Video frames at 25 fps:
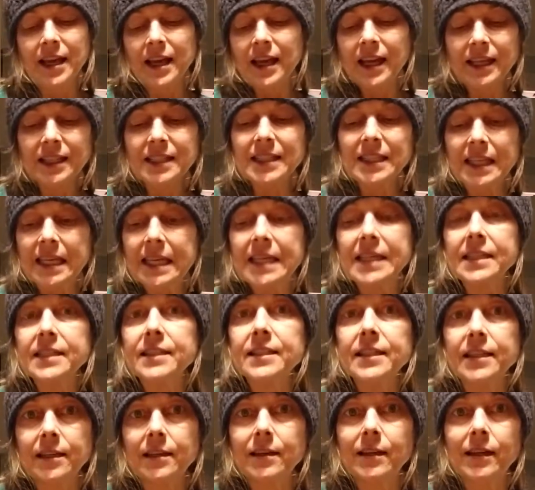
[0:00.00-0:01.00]

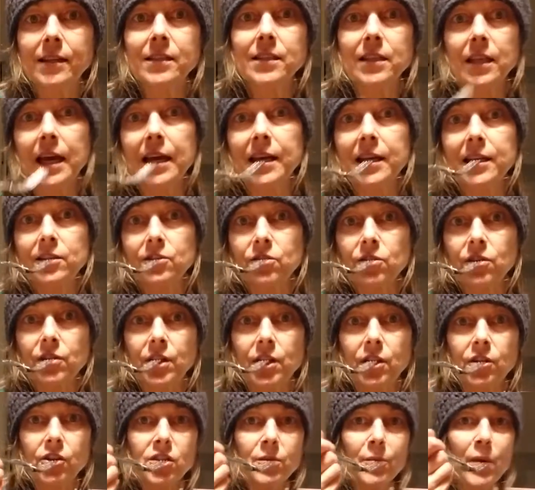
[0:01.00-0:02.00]
easy. It's a lot easier
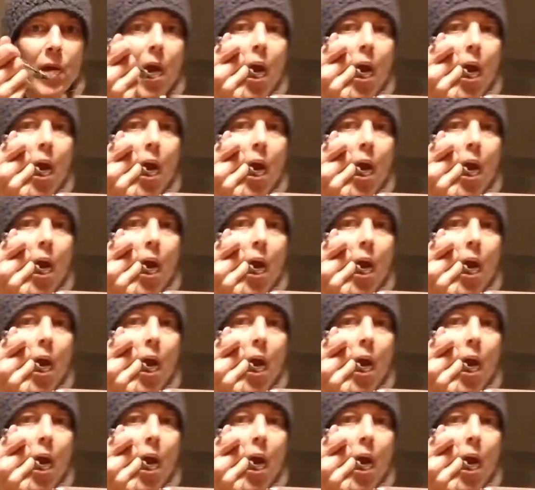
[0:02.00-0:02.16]
than it used to be.